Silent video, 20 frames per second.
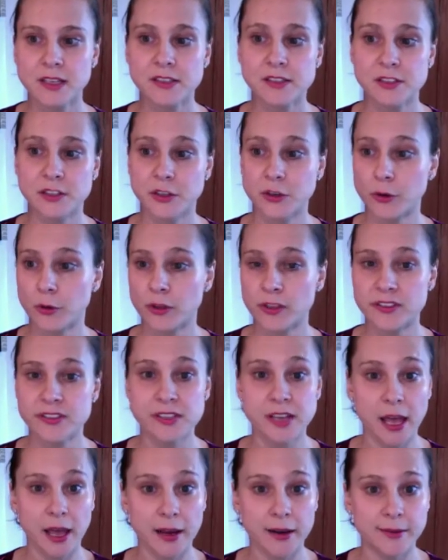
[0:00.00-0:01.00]
So the goal is
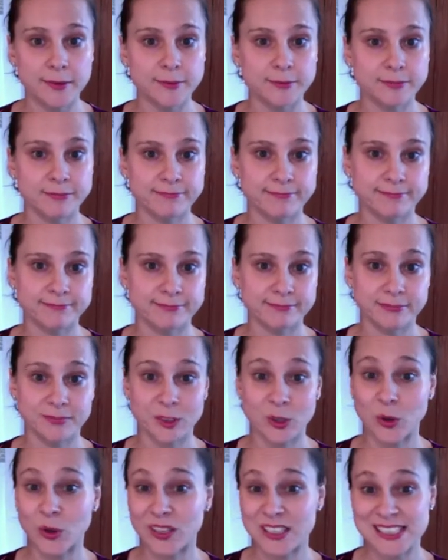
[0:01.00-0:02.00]
10.
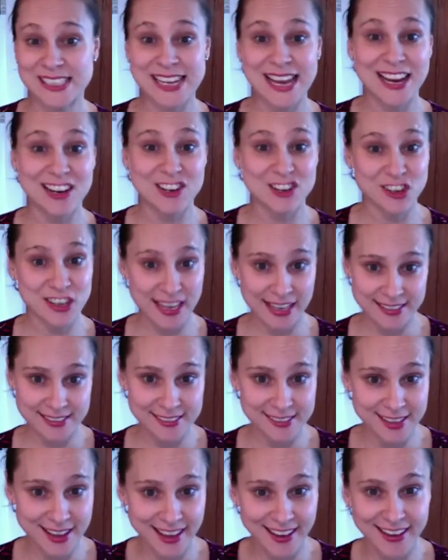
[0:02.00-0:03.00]
Goal is to actually get to
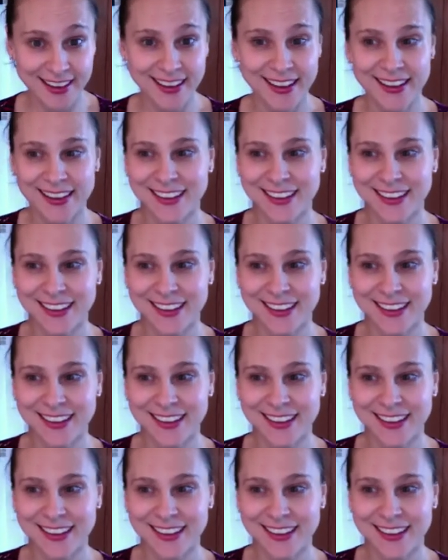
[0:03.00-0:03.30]
10.